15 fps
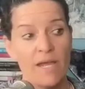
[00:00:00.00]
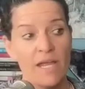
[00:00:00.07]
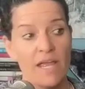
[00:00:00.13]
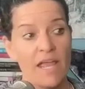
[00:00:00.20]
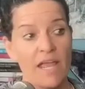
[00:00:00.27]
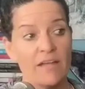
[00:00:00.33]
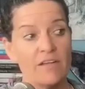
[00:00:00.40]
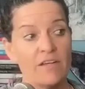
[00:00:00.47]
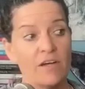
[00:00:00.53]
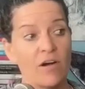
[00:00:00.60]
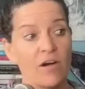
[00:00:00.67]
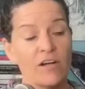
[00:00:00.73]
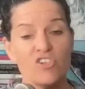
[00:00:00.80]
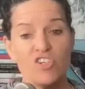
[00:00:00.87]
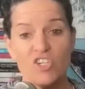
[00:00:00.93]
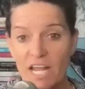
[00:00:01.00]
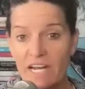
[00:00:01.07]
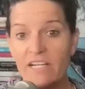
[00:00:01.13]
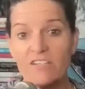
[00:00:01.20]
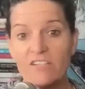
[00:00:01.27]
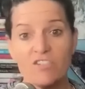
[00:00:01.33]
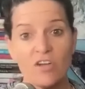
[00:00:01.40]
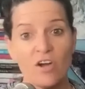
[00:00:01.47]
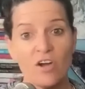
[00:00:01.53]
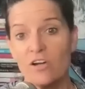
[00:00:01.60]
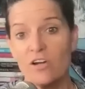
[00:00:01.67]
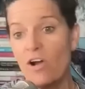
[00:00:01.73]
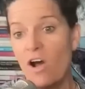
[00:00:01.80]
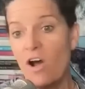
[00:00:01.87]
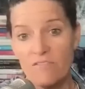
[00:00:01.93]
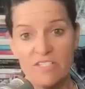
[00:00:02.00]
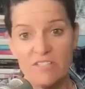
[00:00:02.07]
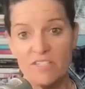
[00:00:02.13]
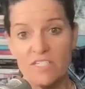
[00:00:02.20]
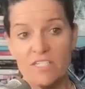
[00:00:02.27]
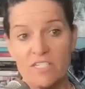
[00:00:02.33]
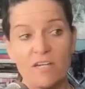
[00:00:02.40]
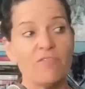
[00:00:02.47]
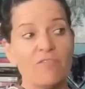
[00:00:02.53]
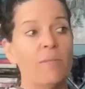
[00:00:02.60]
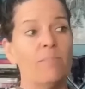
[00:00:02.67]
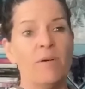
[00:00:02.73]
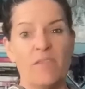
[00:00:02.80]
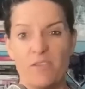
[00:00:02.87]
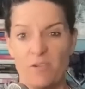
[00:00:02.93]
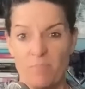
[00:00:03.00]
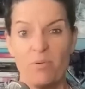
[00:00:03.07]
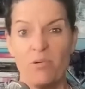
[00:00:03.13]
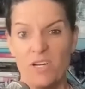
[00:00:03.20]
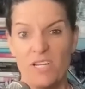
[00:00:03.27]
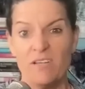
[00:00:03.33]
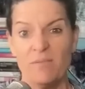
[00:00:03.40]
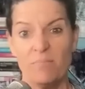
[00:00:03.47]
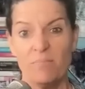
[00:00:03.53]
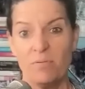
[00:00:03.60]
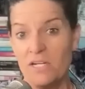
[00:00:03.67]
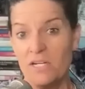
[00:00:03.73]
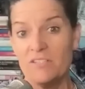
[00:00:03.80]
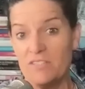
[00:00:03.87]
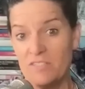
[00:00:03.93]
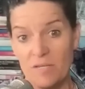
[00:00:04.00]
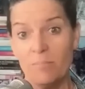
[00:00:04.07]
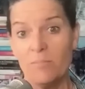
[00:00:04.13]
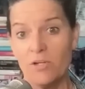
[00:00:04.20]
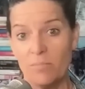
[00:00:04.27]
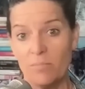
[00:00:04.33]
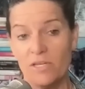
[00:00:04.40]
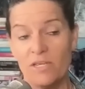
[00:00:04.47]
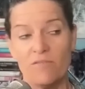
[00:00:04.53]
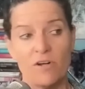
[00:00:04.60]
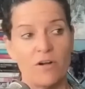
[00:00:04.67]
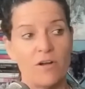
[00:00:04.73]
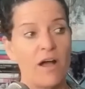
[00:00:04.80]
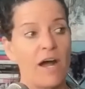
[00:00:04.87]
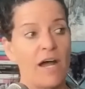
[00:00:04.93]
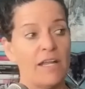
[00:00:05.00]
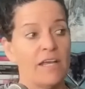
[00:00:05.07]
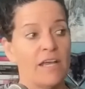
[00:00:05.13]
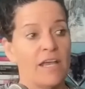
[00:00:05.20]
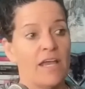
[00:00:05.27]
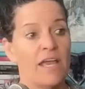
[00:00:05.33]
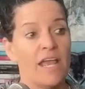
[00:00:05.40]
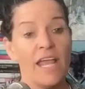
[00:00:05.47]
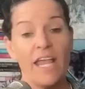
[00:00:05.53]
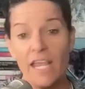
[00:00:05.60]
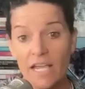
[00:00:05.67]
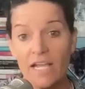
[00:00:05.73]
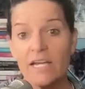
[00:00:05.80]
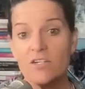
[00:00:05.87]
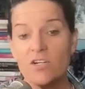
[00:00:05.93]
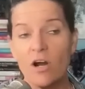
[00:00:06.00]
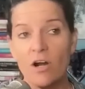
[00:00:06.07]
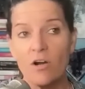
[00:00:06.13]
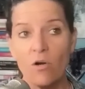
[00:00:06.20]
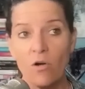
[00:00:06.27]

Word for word: And our genetics are obviously different, but they're pretty, pretty similar, believe it or not and our